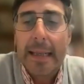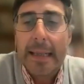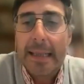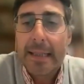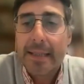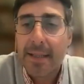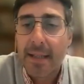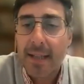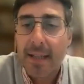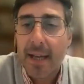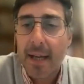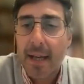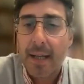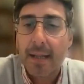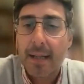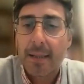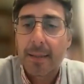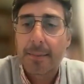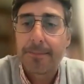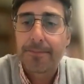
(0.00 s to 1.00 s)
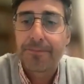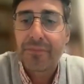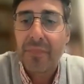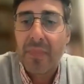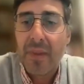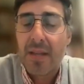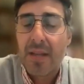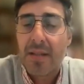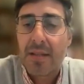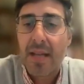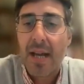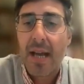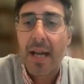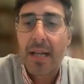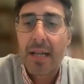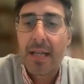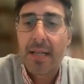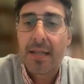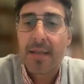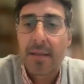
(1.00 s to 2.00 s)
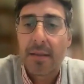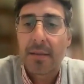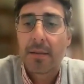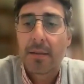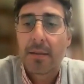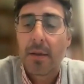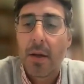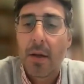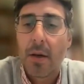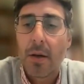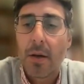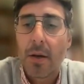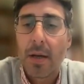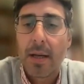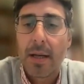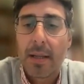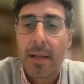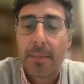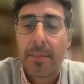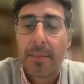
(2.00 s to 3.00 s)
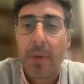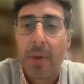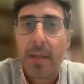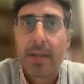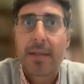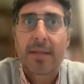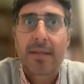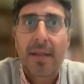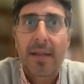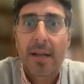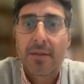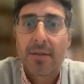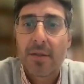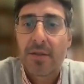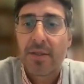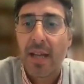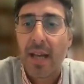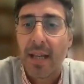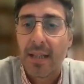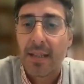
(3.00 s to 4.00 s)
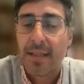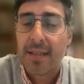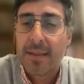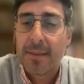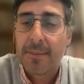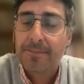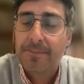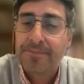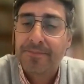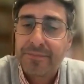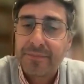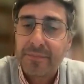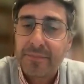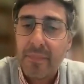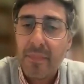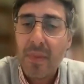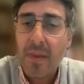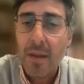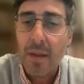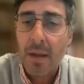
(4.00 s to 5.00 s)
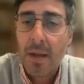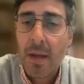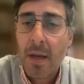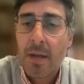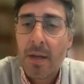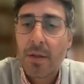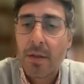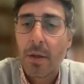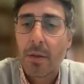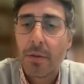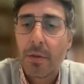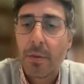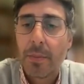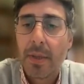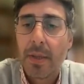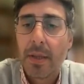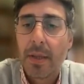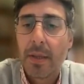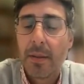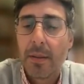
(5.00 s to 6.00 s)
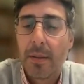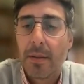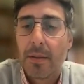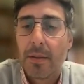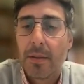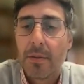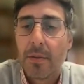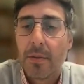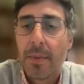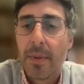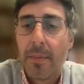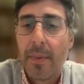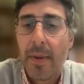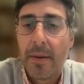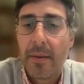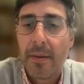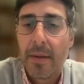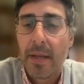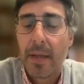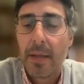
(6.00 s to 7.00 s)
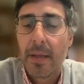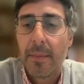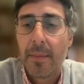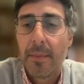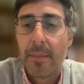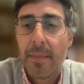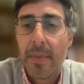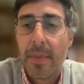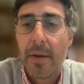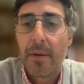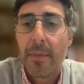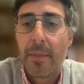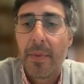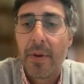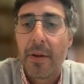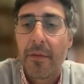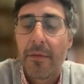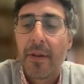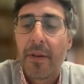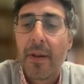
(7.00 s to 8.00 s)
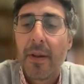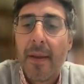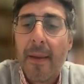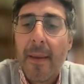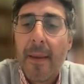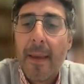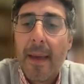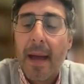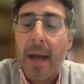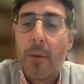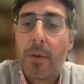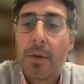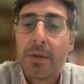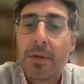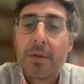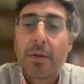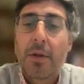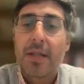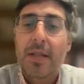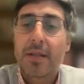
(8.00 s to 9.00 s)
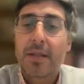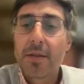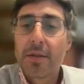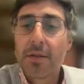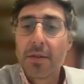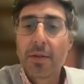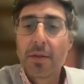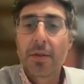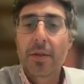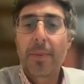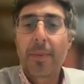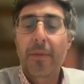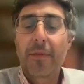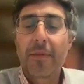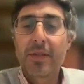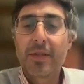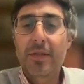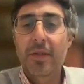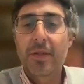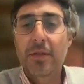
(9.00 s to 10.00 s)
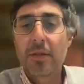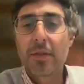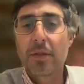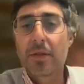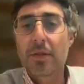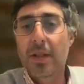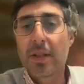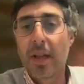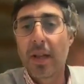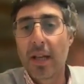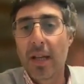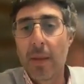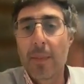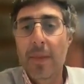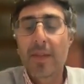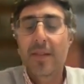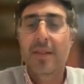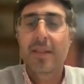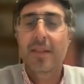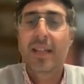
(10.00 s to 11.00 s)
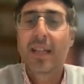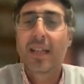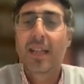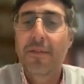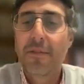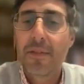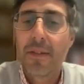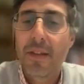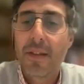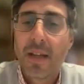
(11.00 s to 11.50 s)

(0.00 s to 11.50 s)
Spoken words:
critical studies on law and politics and society. So to be very, very brief, I want to ask Professor Koskenniemi if